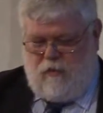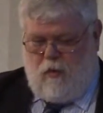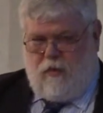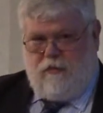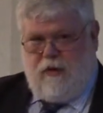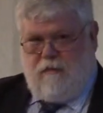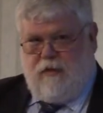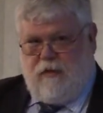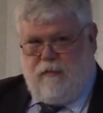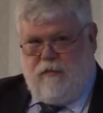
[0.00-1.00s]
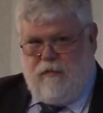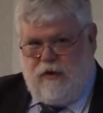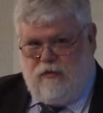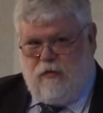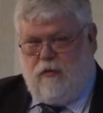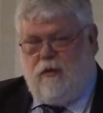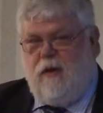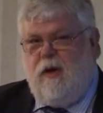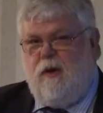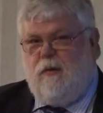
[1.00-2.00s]
of course, given the provincial
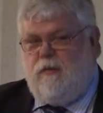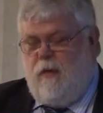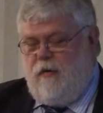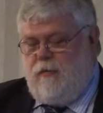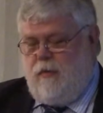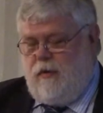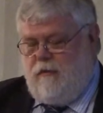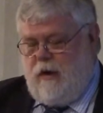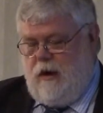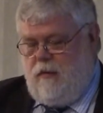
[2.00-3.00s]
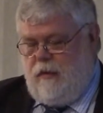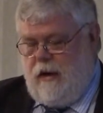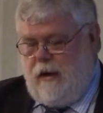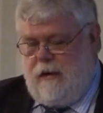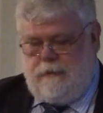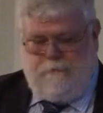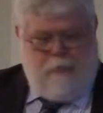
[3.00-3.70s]
responsibility for health care,